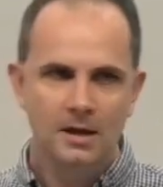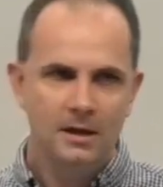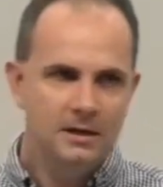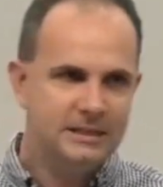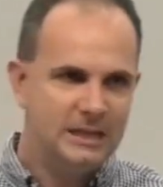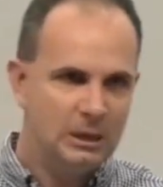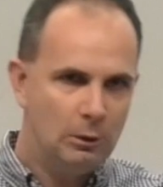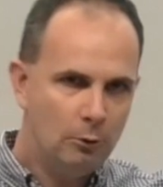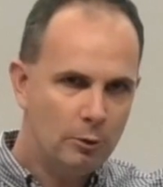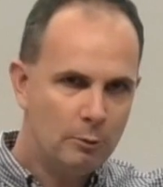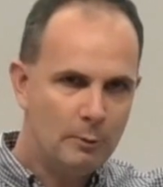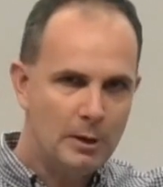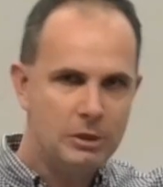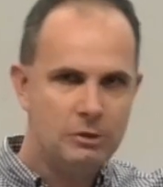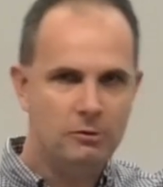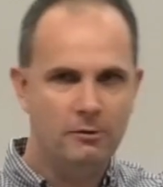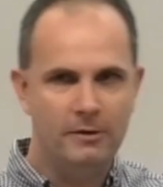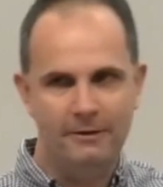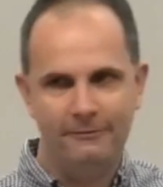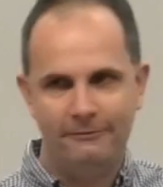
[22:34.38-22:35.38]
You see, all the way
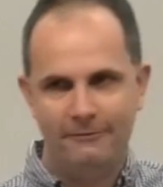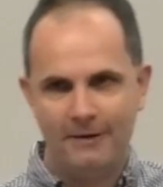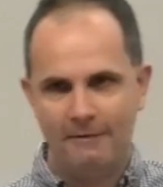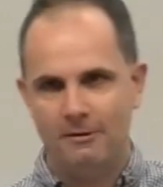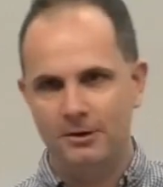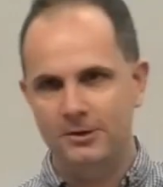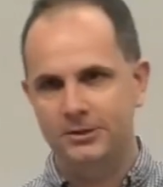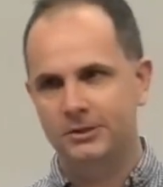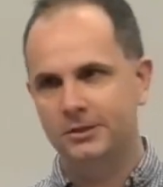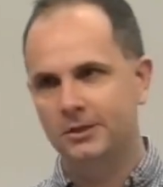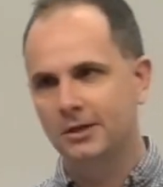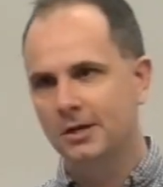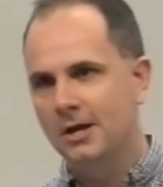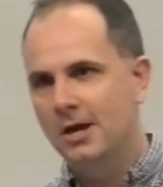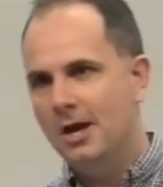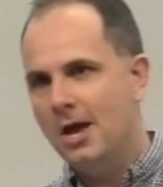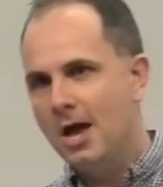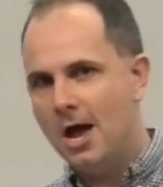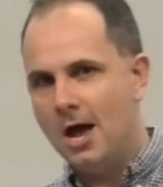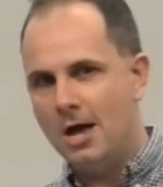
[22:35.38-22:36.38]
through here, Pharaoh's
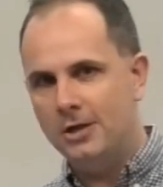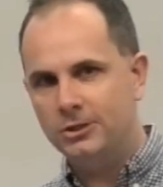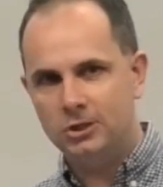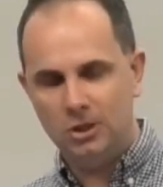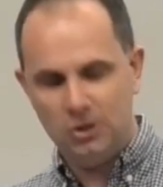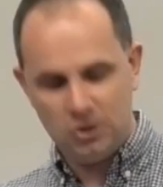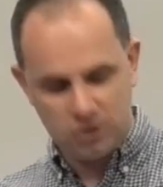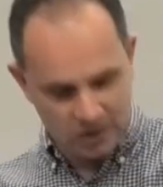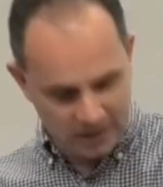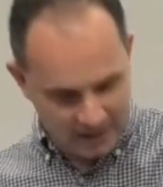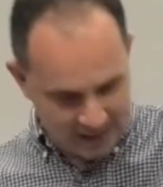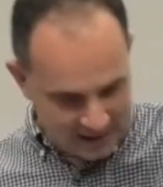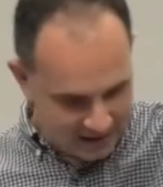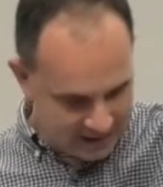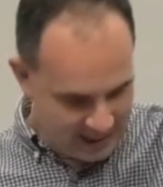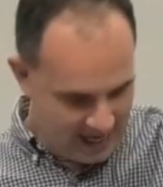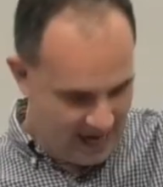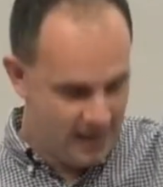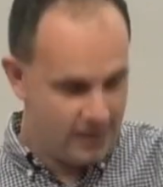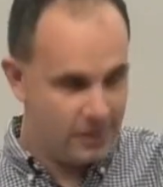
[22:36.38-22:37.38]
solution is
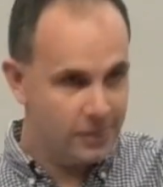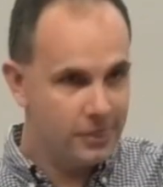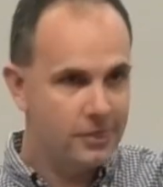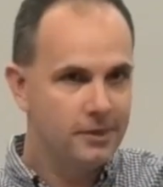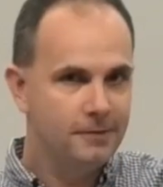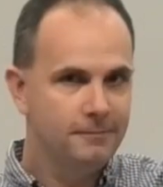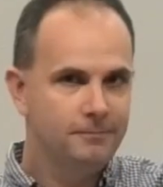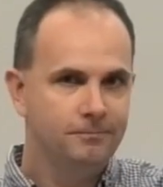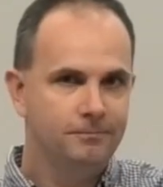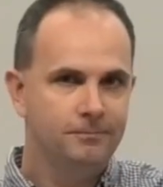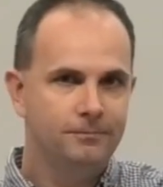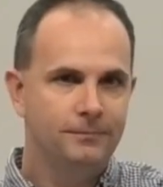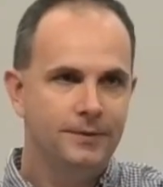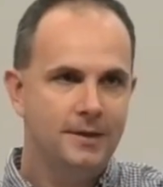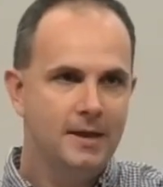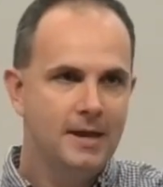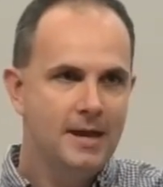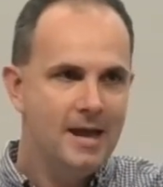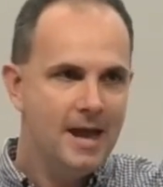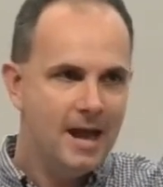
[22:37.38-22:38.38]
death.
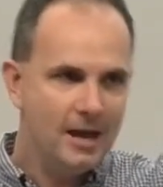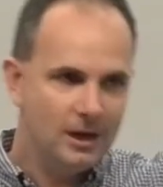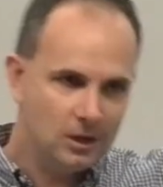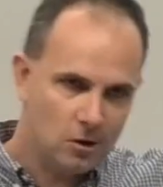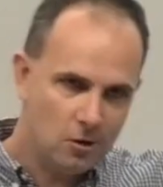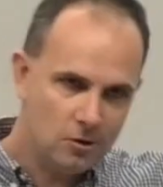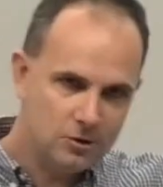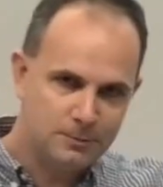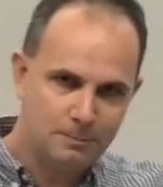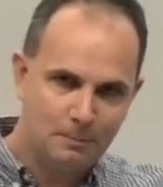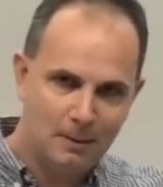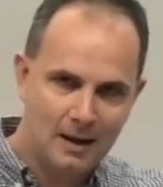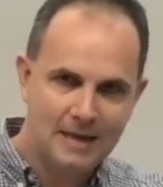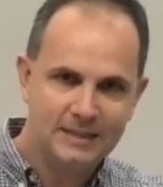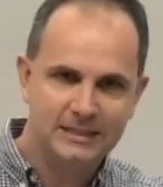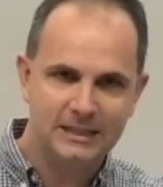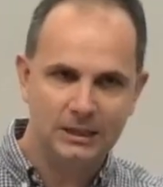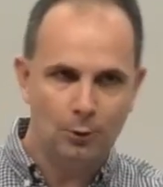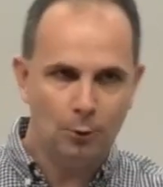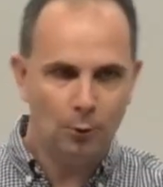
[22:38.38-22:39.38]
And God's
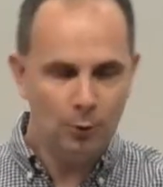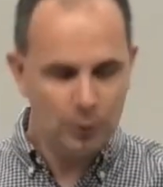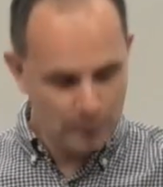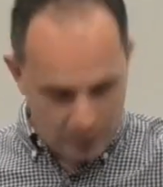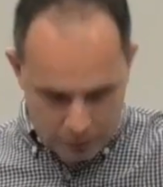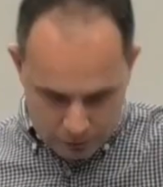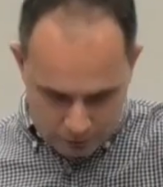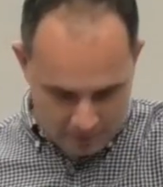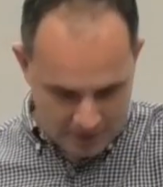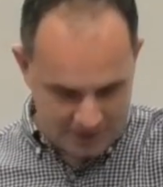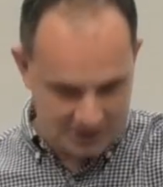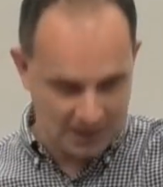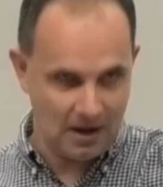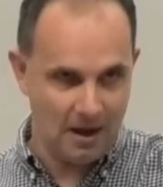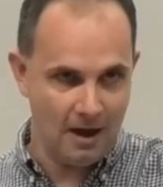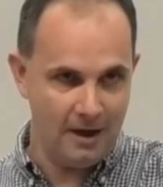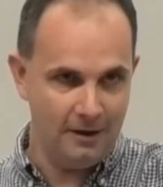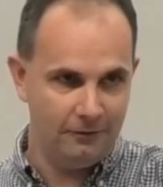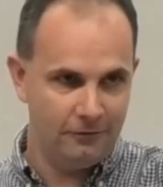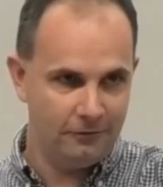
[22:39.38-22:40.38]
blessing all the way through his
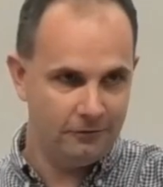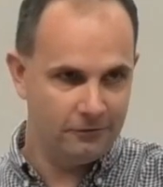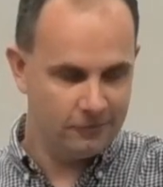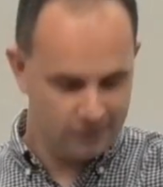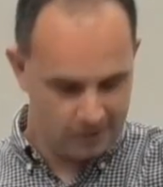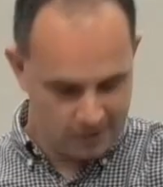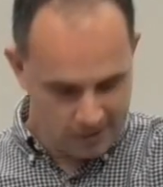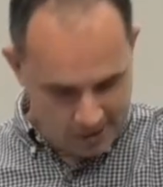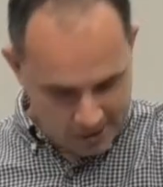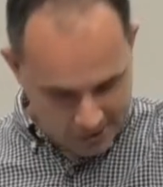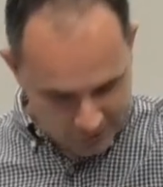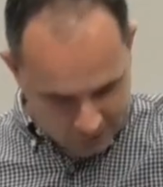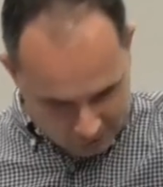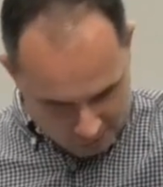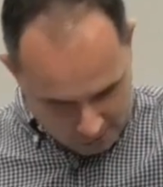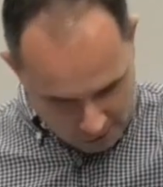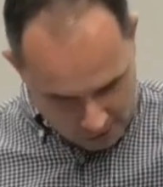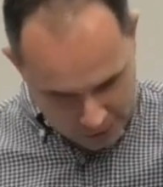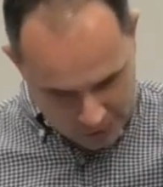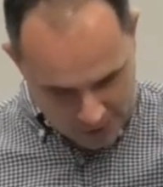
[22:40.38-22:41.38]
life is
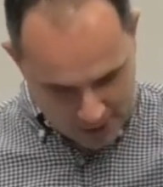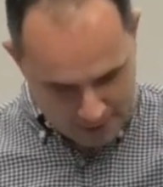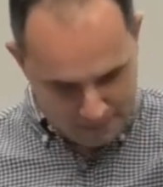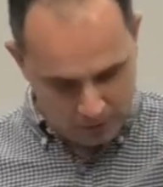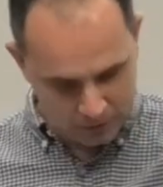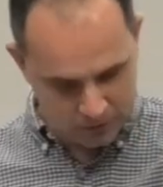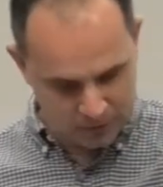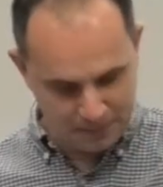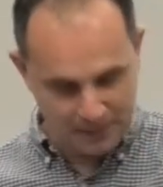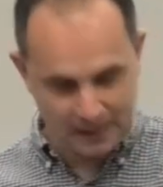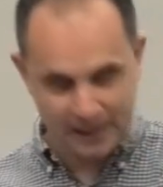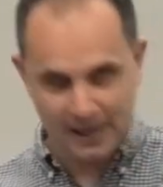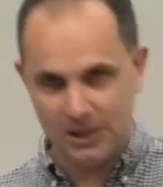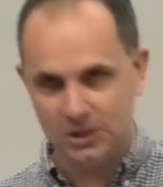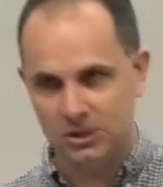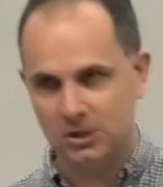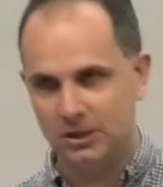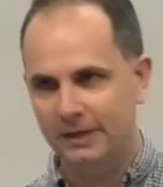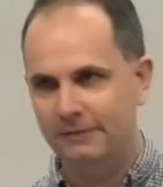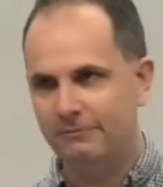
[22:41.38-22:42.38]
growth and
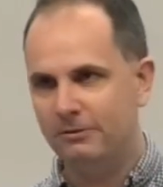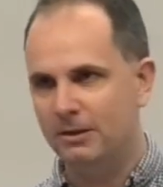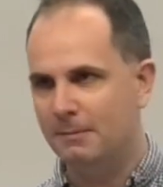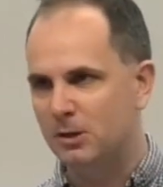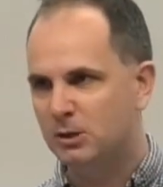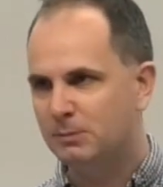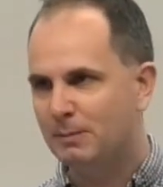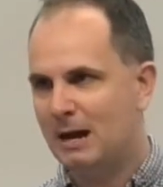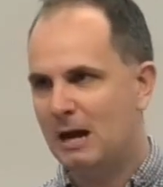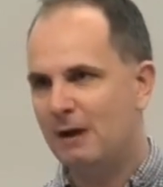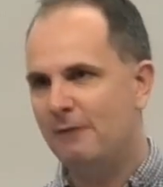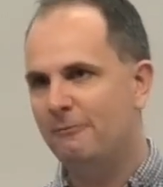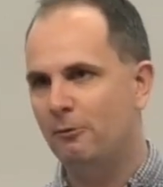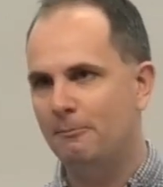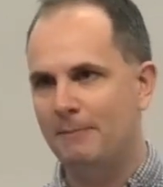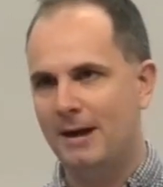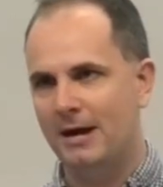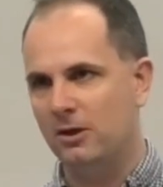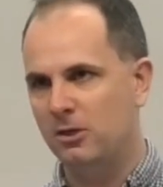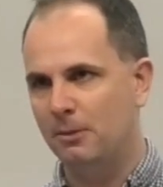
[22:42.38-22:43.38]
multiplication. Even the most powerful
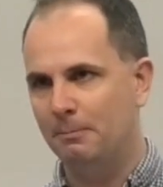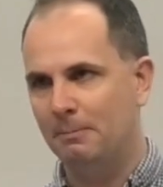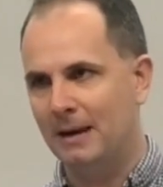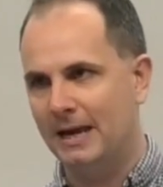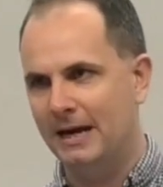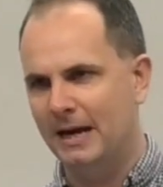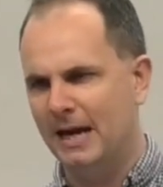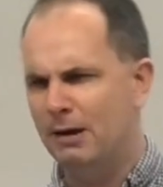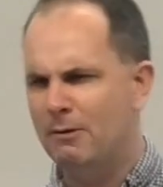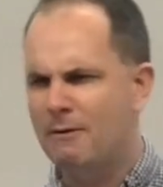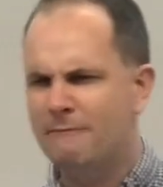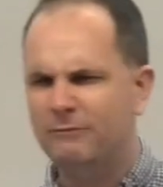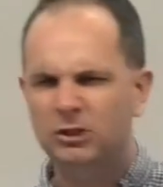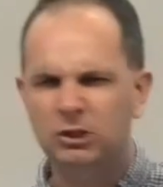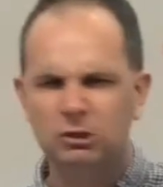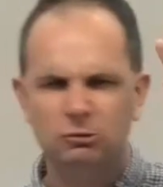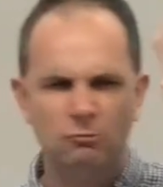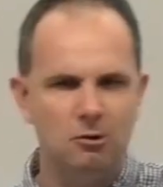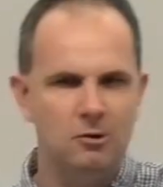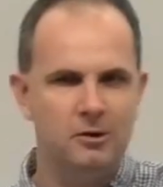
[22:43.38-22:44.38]
man on the planet, however
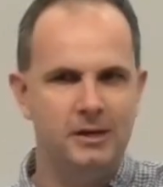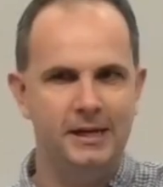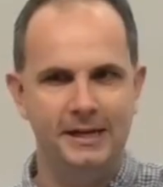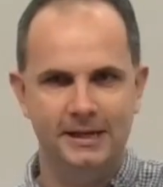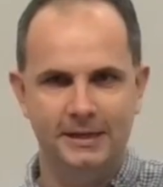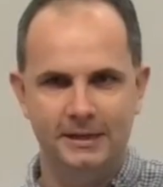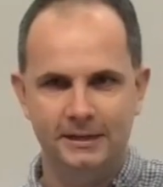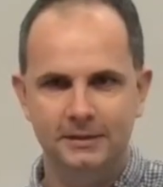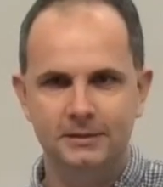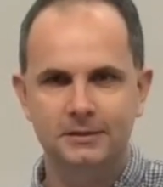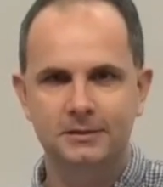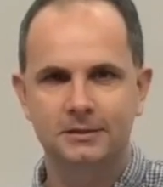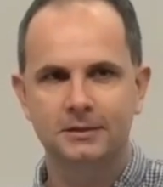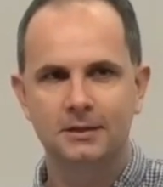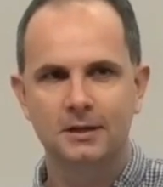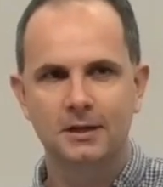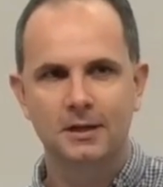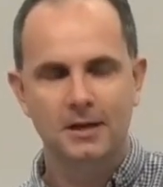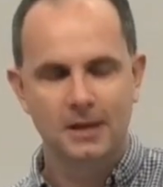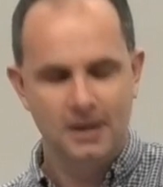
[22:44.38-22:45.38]
shrewd he is,
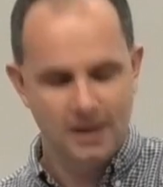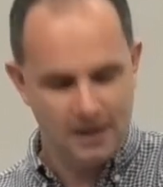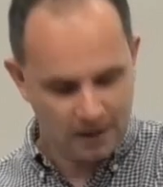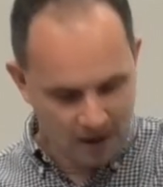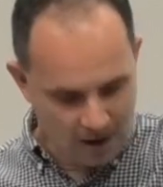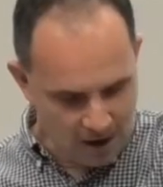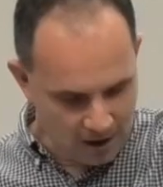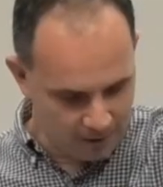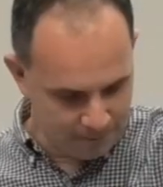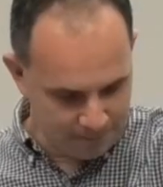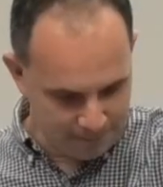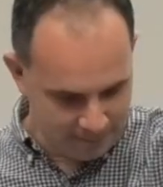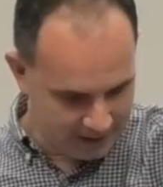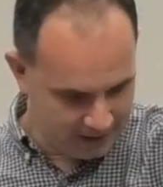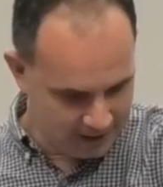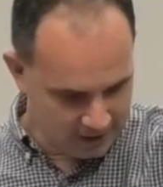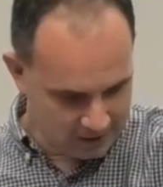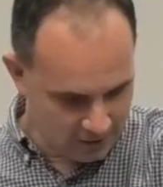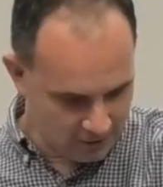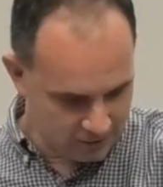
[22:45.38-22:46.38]
can't
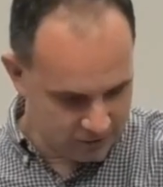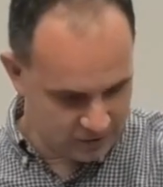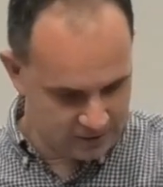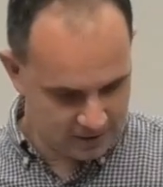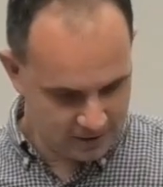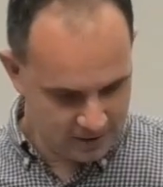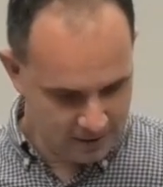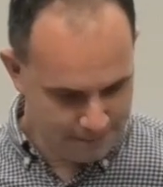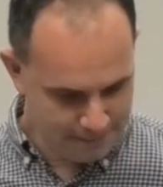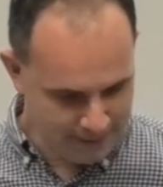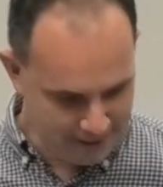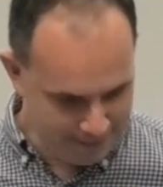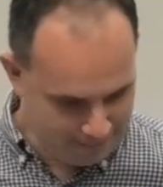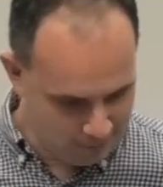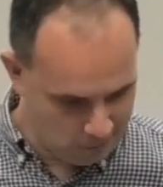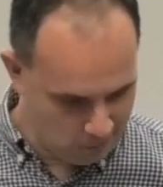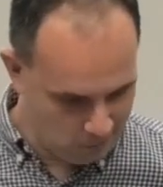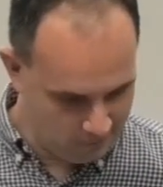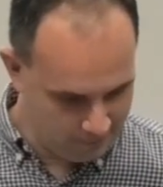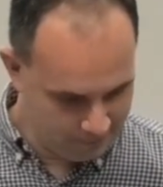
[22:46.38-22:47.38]
beat God's
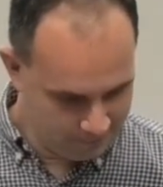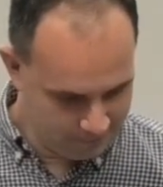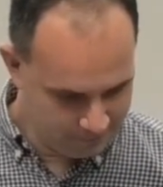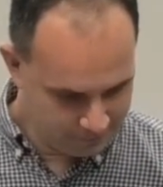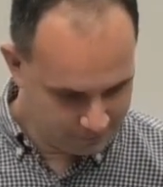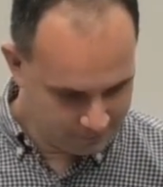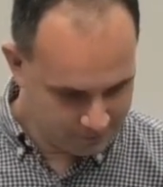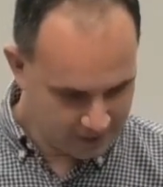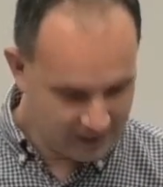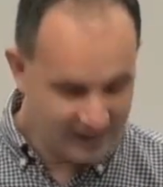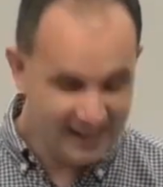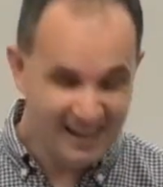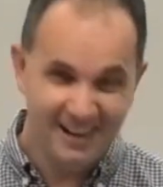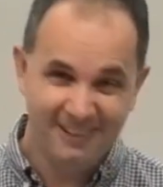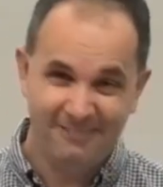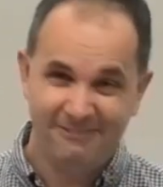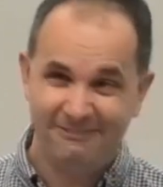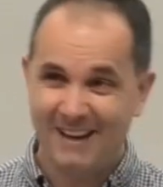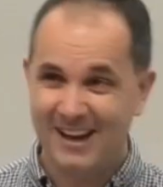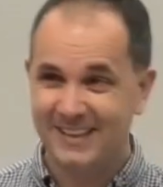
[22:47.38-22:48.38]
people.
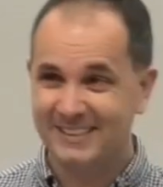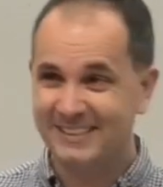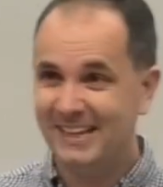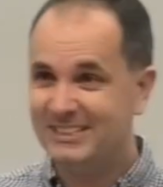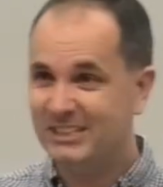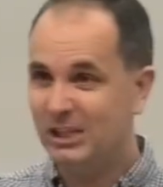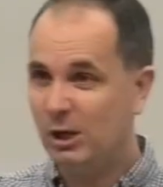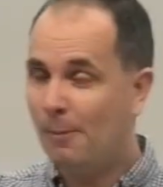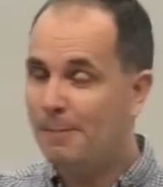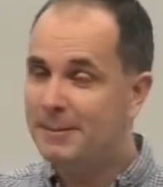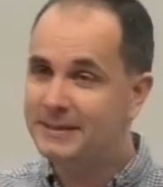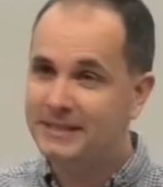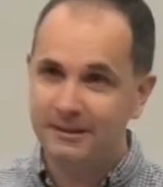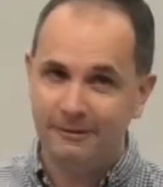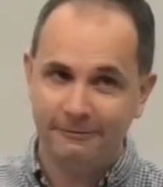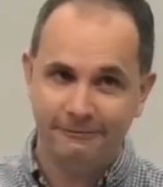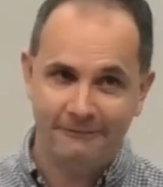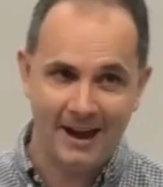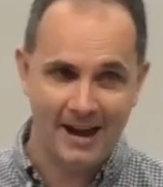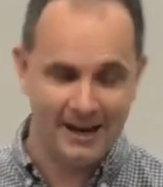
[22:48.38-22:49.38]
In fact, he has the opposite
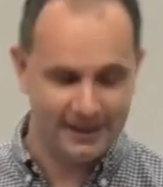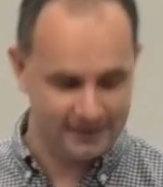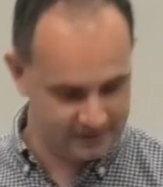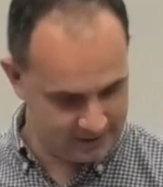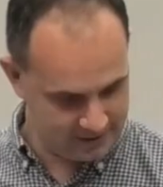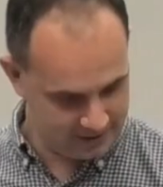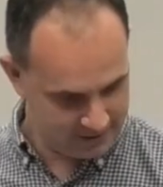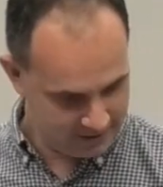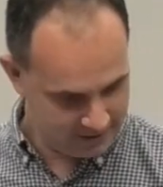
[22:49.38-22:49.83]
effect.